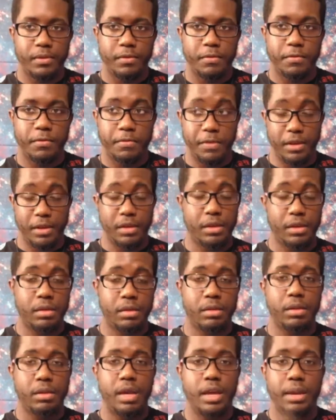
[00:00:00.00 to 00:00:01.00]

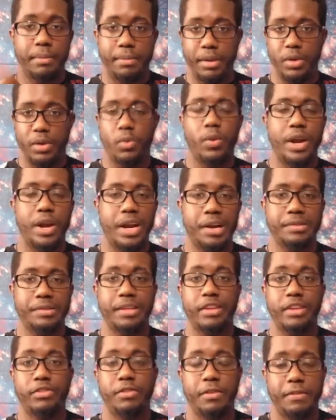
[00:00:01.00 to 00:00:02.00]
feel and be aware
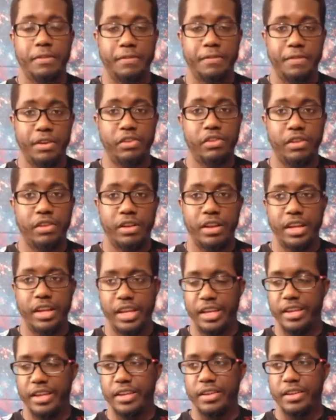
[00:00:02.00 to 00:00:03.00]
that your vision
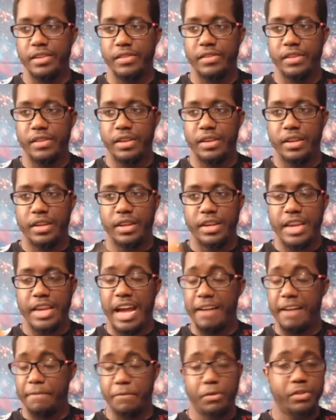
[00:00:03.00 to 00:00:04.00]
is
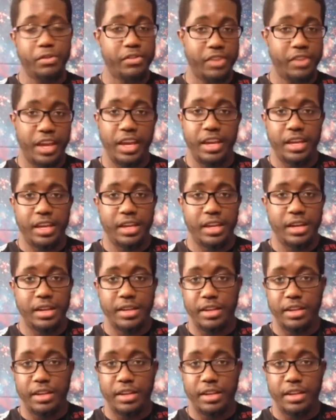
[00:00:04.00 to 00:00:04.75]
not forsaken,